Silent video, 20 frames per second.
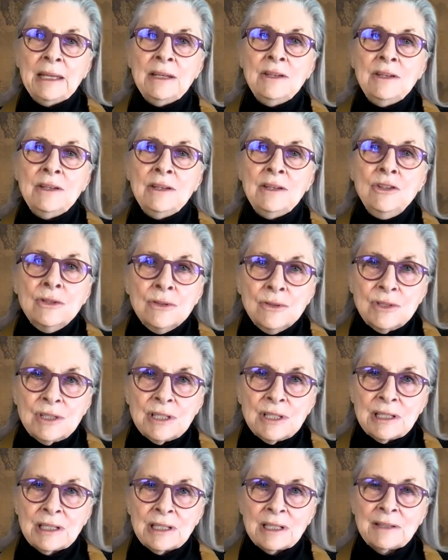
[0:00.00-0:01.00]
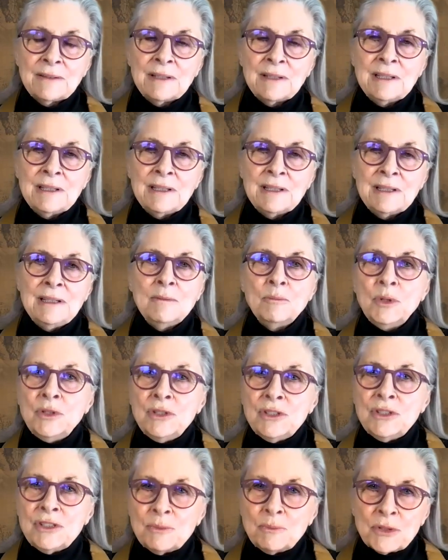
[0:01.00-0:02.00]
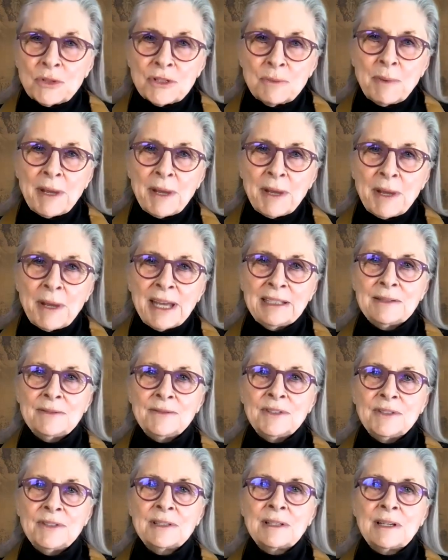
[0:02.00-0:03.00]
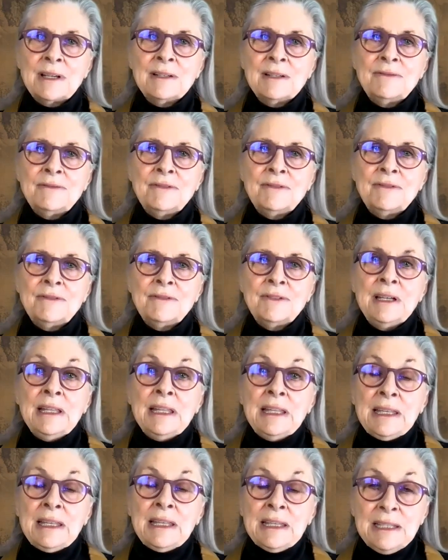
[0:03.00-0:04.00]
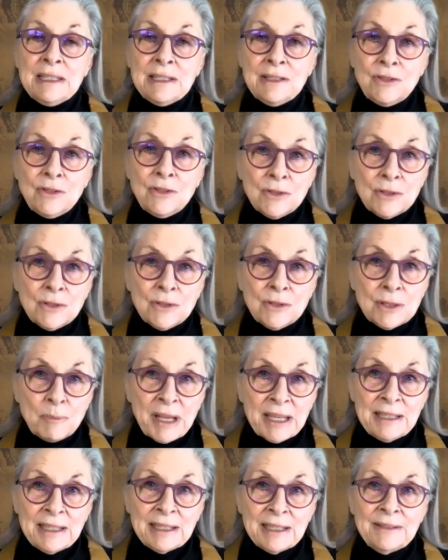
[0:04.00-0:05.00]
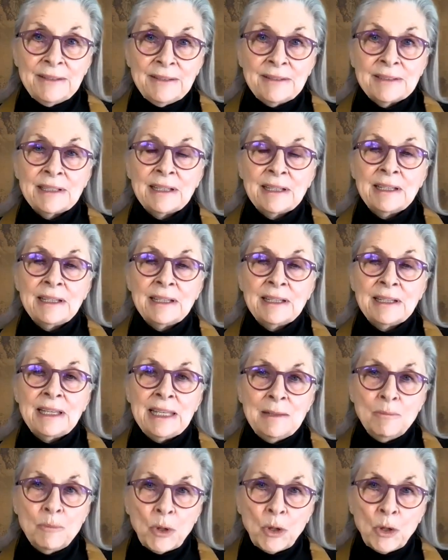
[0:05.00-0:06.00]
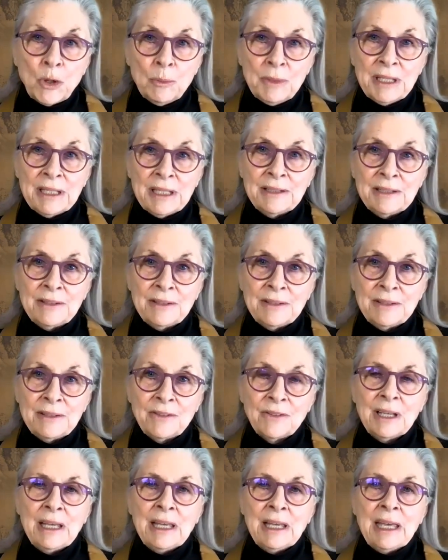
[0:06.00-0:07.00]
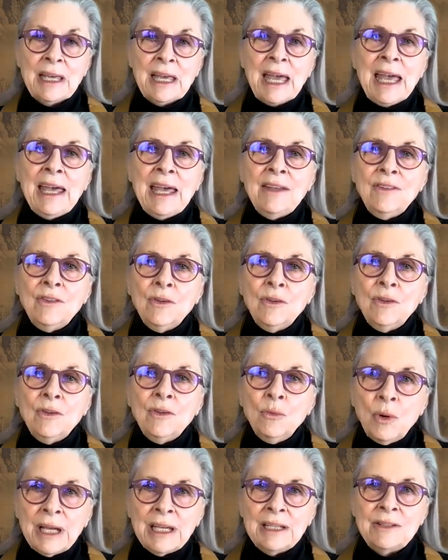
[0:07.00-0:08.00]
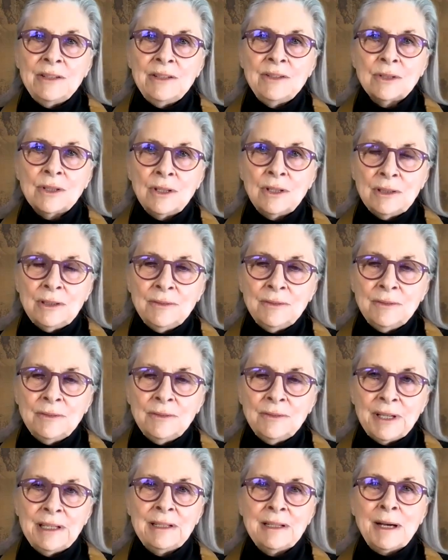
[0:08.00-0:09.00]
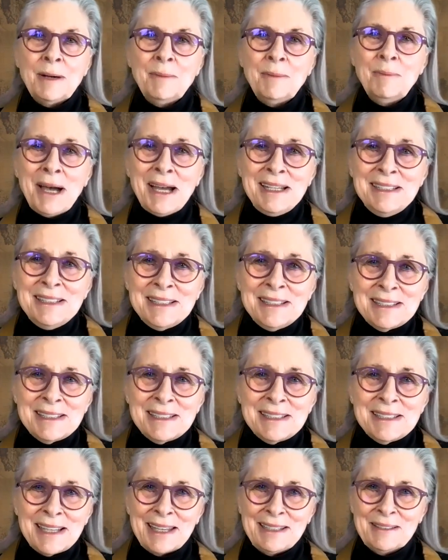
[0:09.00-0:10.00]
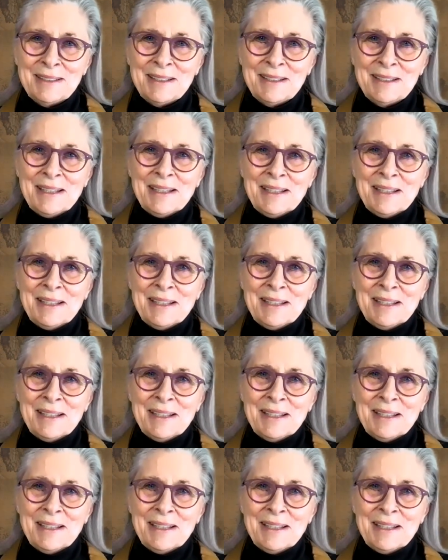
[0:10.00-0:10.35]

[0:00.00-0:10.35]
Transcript: and using the Buddhist perspectives of interdependence and impermanence as a way to cultivate a mindset